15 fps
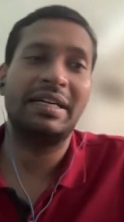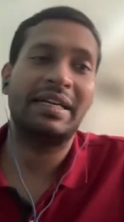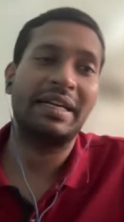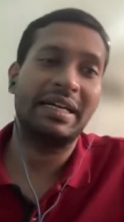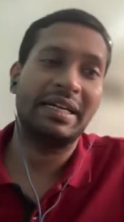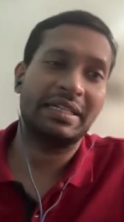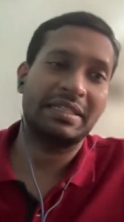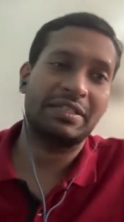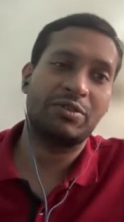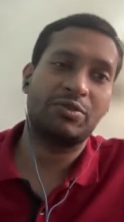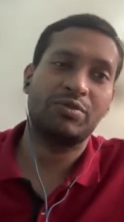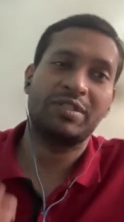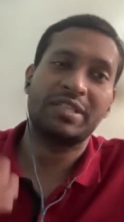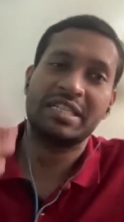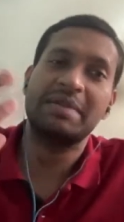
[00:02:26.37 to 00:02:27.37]
drugs
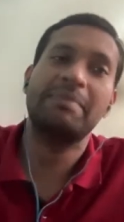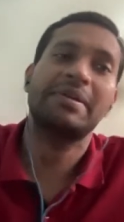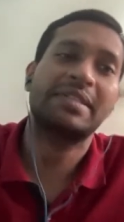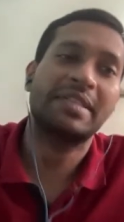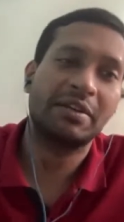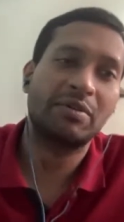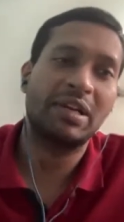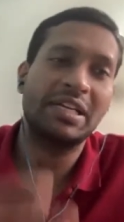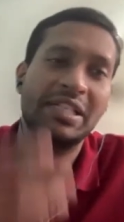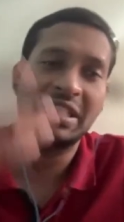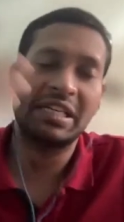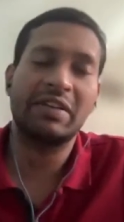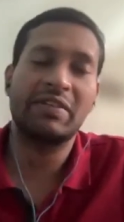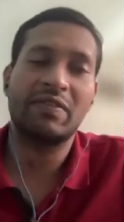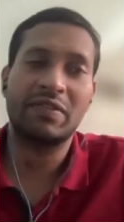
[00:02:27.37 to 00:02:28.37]
to systemic
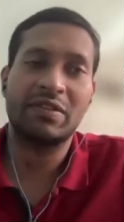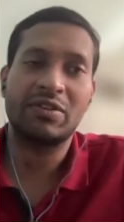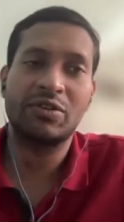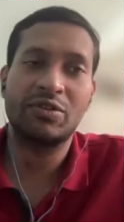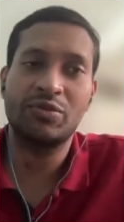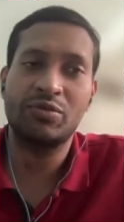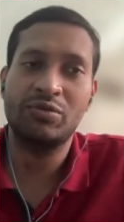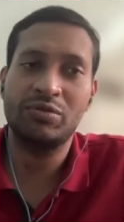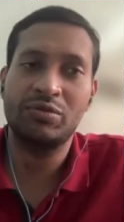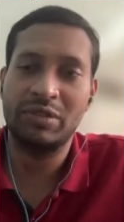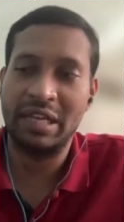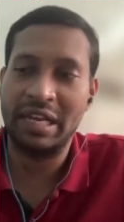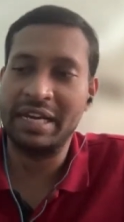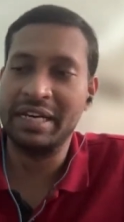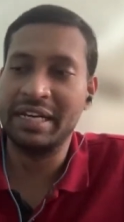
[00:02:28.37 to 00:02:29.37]
circulation through
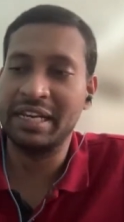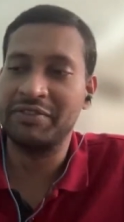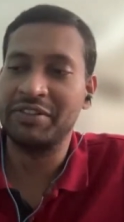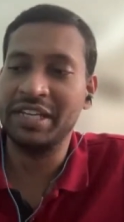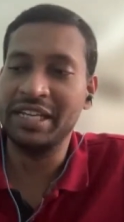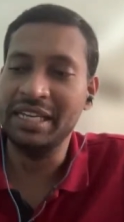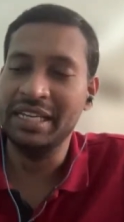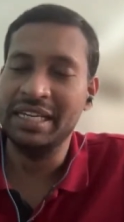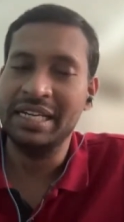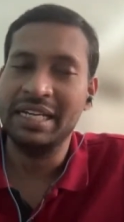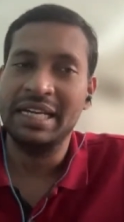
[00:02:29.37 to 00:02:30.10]
lung delivery,